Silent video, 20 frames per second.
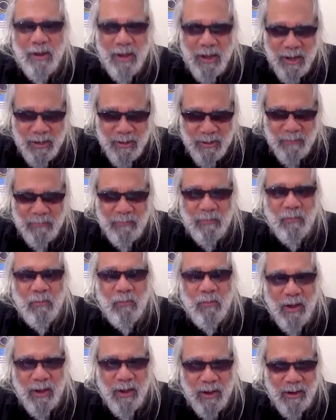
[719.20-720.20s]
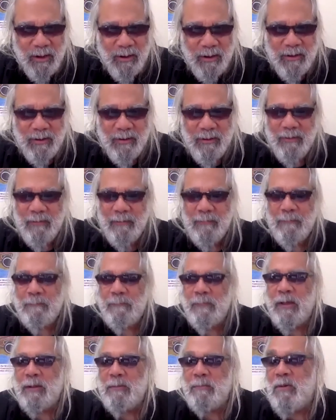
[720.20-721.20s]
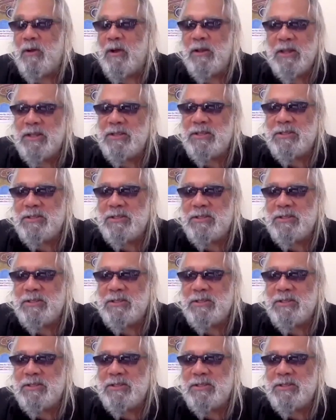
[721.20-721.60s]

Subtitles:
in a different way. And it might